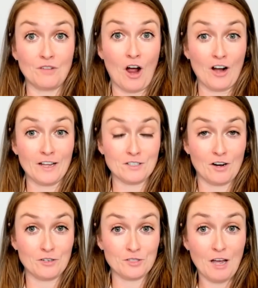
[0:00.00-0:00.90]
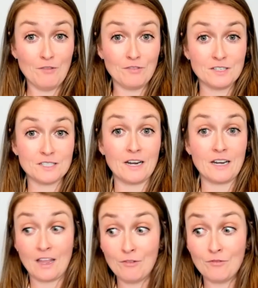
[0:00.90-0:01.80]
audit on yourself and decide
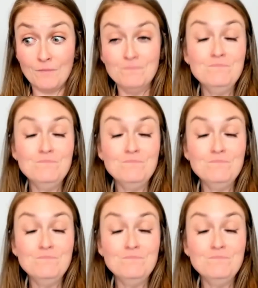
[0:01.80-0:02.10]
if